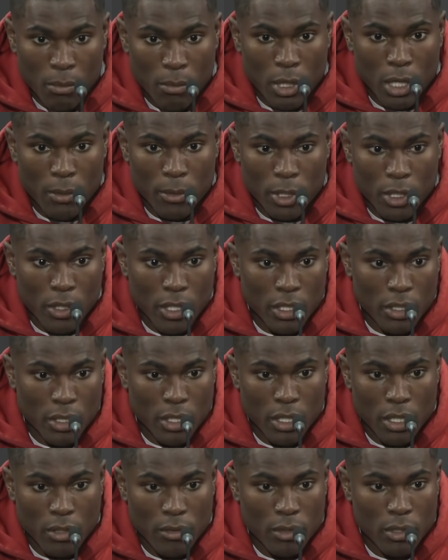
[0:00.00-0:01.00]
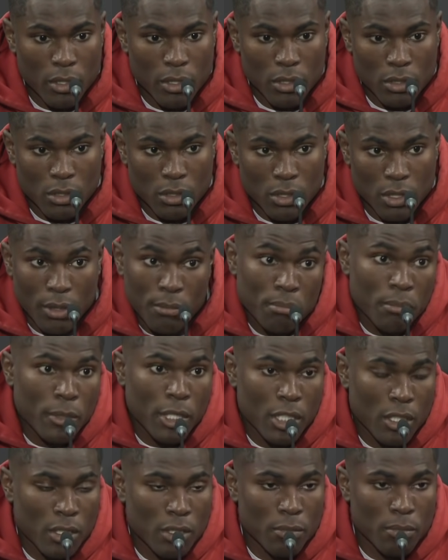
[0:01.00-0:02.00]
Probably going to have to cover,
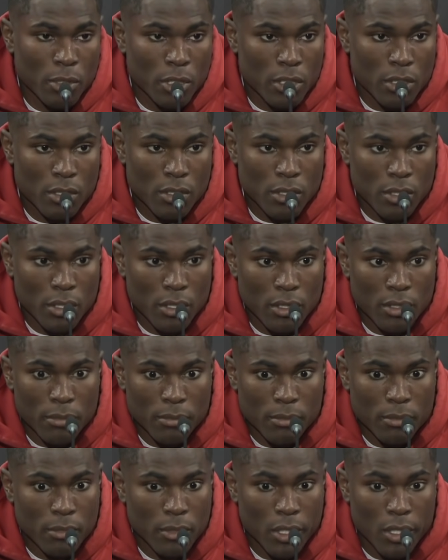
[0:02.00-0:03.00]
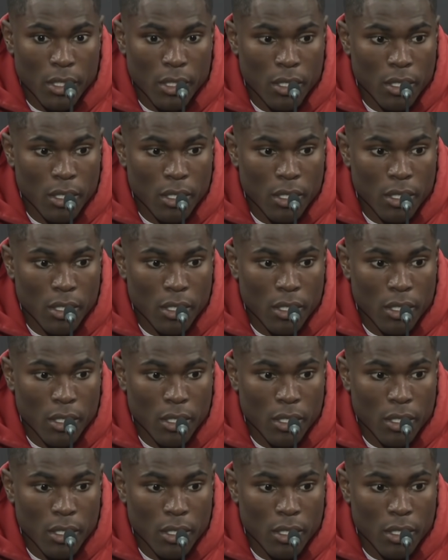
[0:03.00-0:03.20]
may get to blitz some,